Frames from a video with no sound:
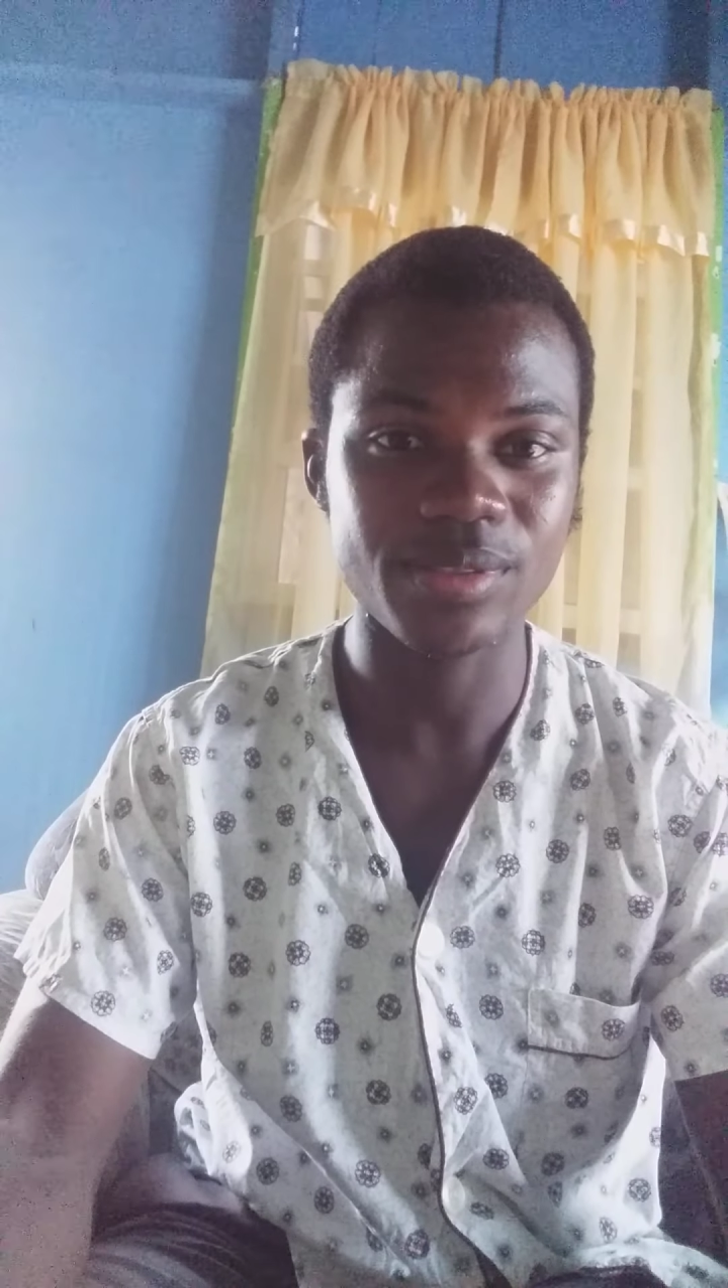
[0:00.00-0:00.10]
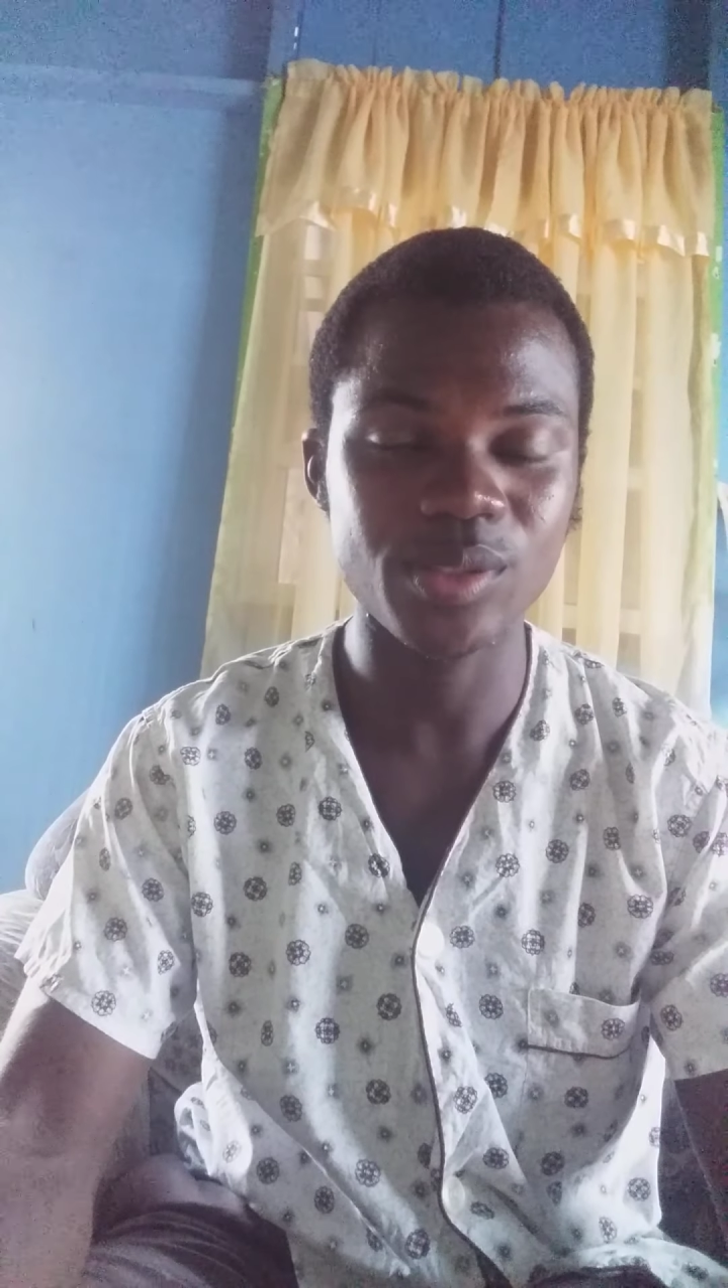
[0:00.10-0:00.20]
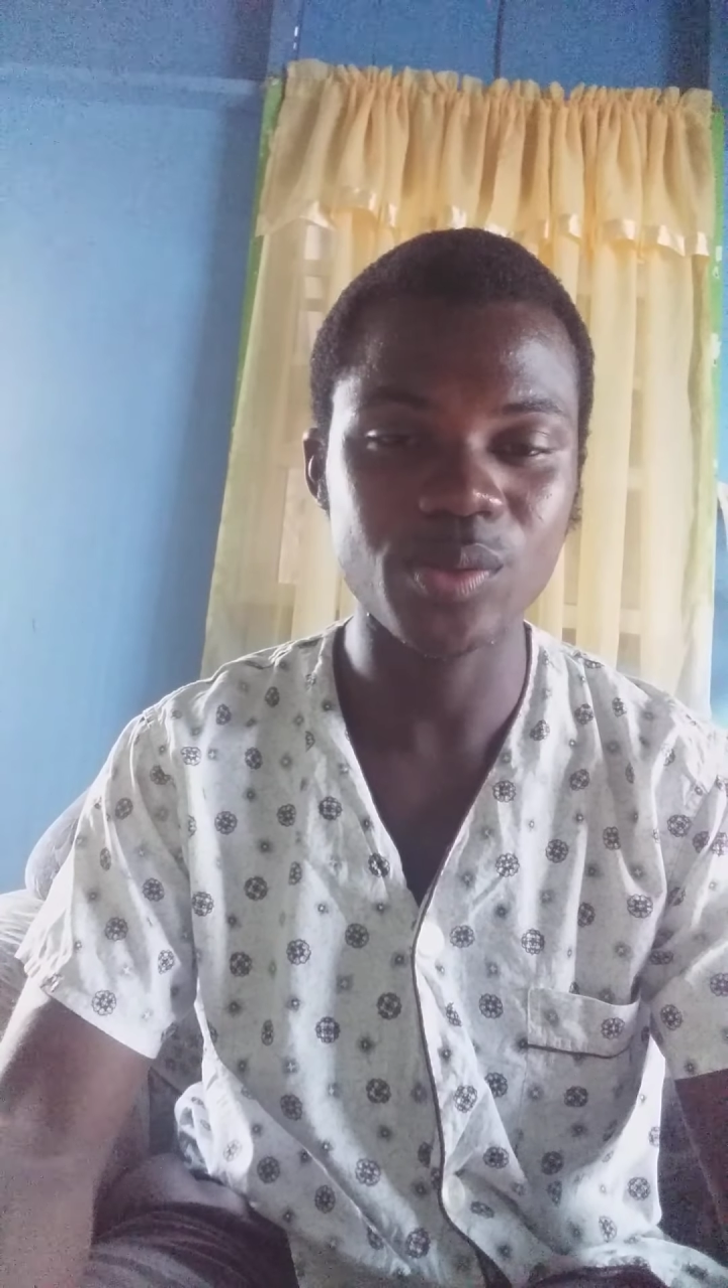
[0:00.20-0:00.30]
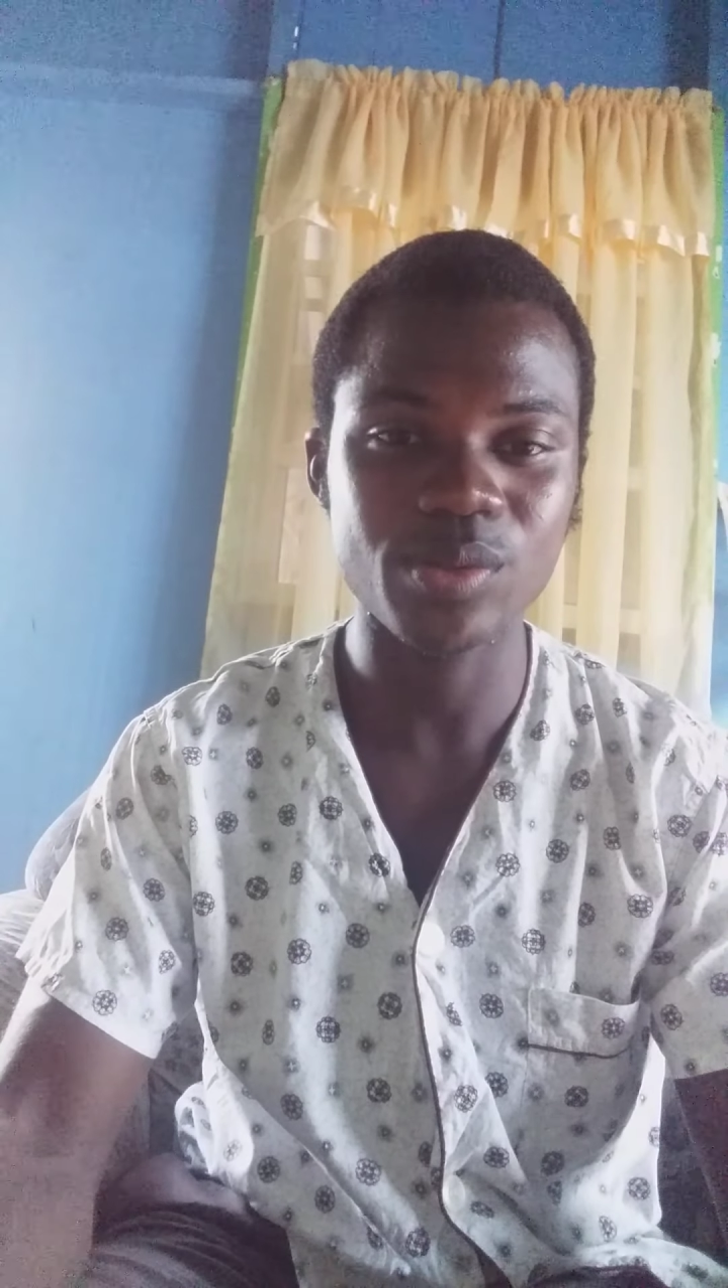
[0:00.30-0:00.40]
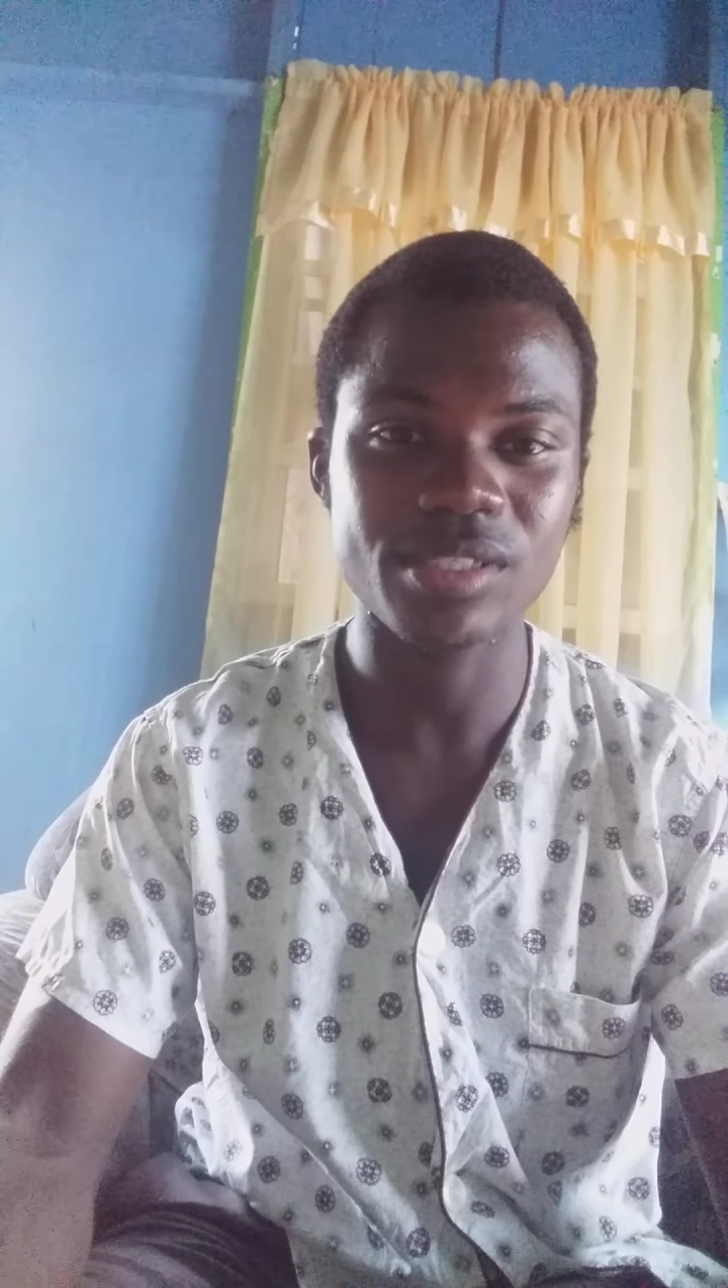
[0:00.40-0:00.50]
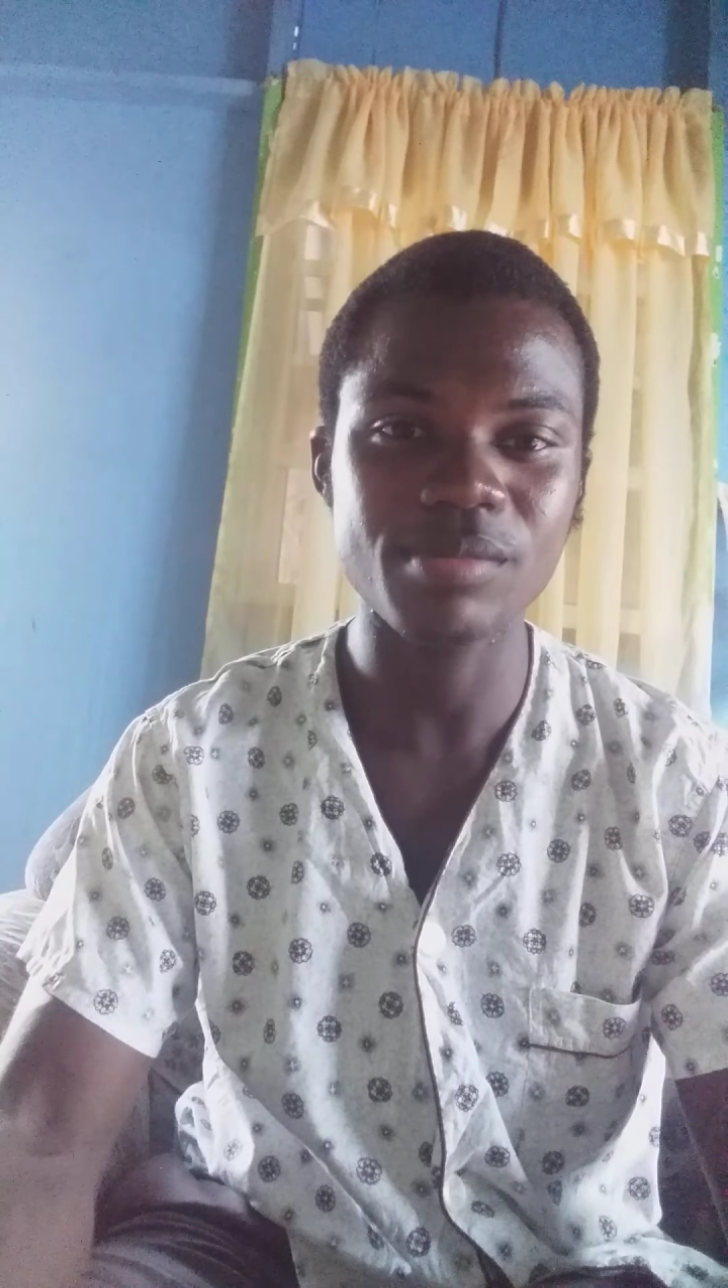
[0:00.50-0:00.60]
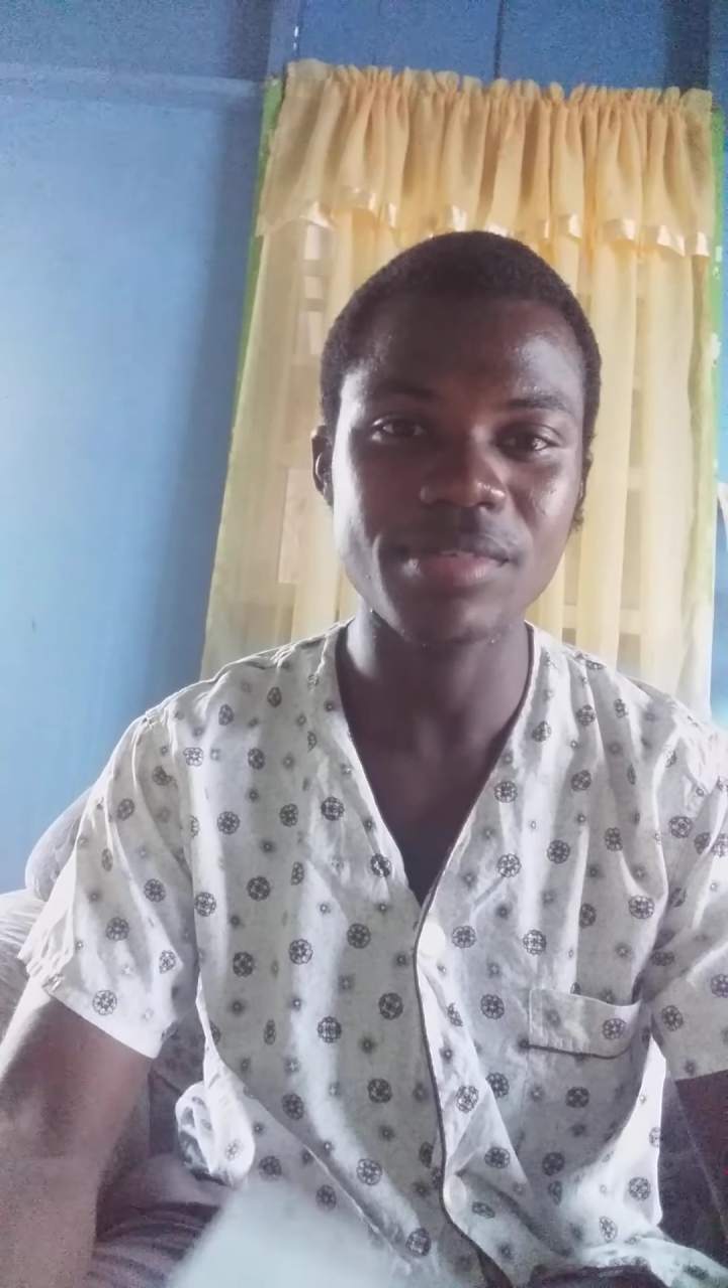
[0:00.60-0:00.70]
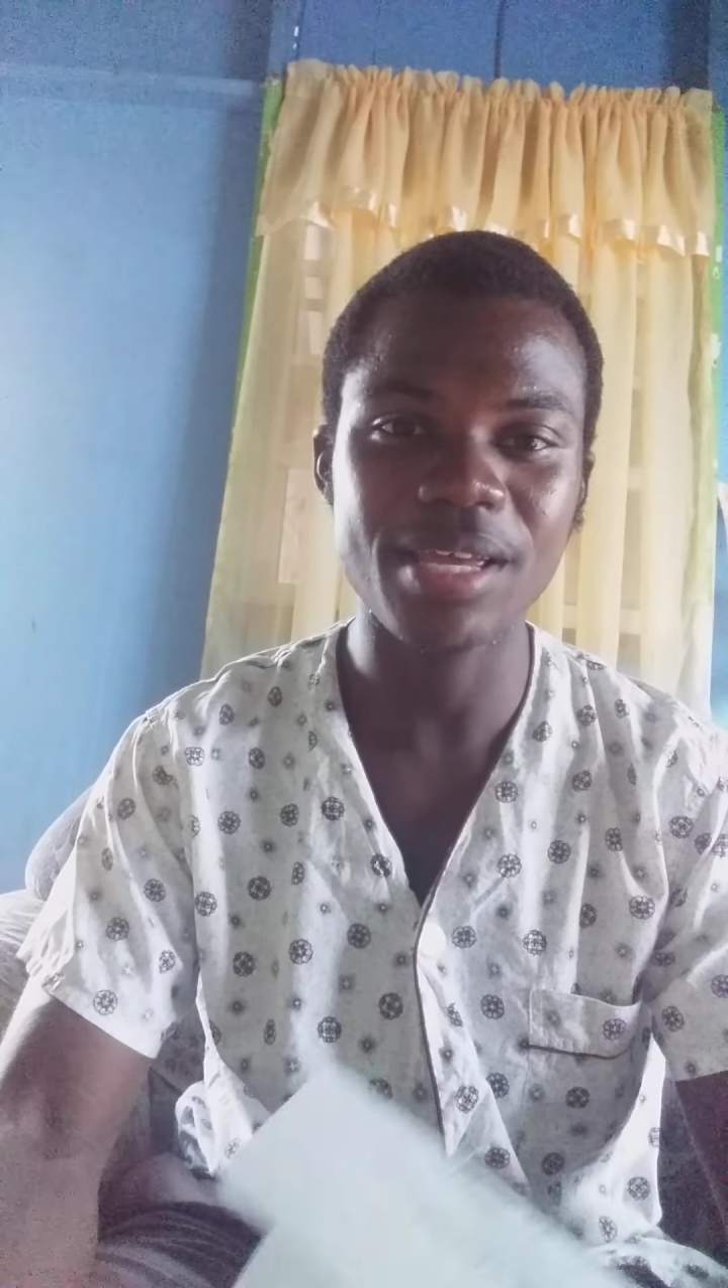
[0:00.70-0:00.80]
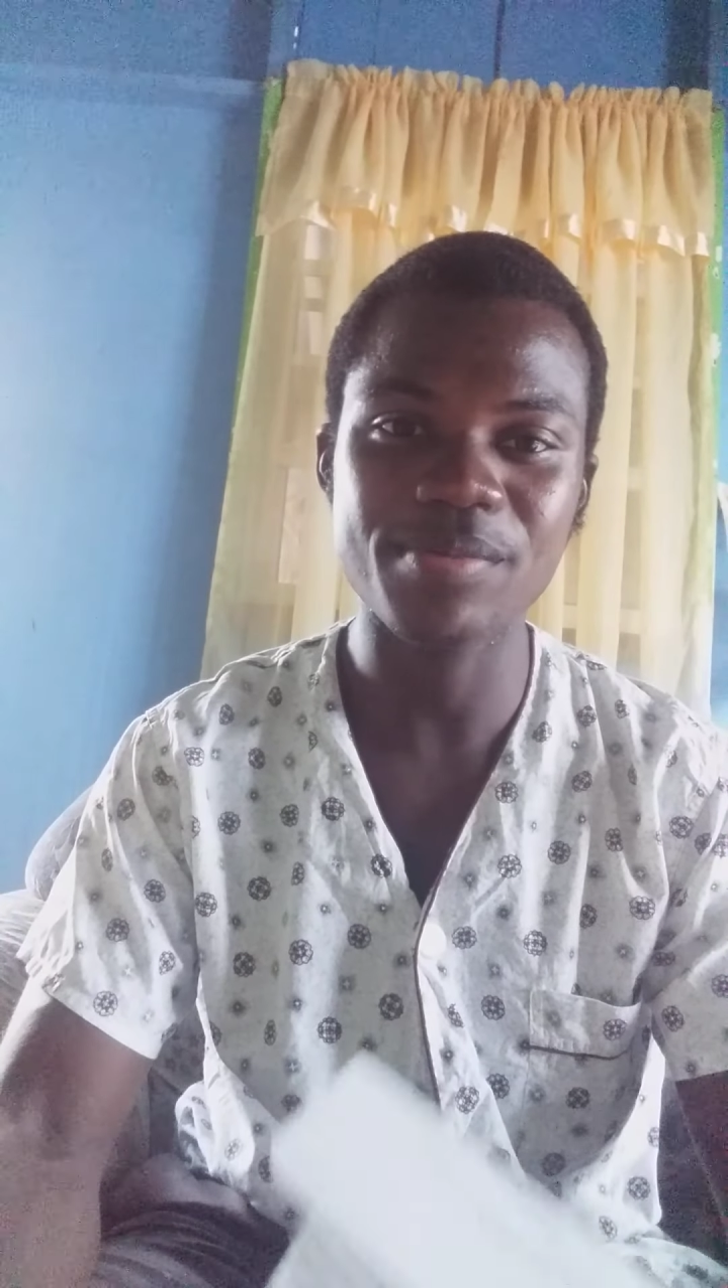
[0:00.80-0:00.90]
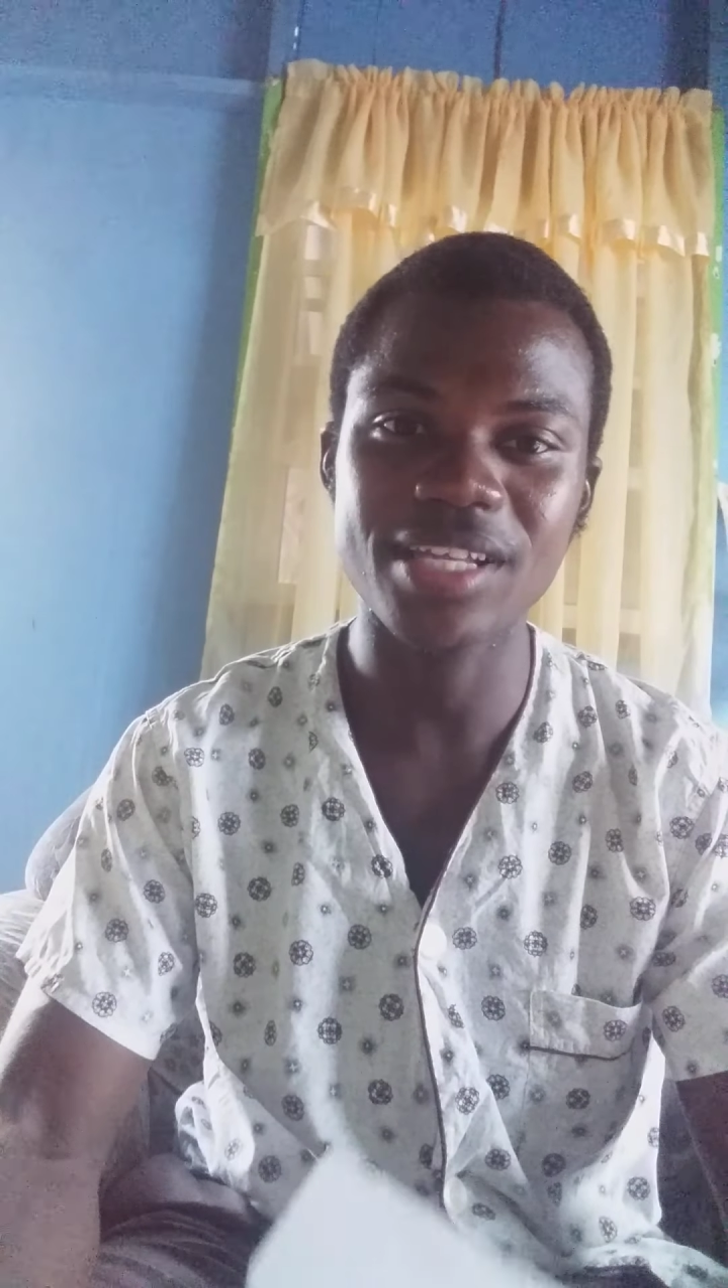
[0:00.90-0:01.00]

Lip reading: You know, sometimes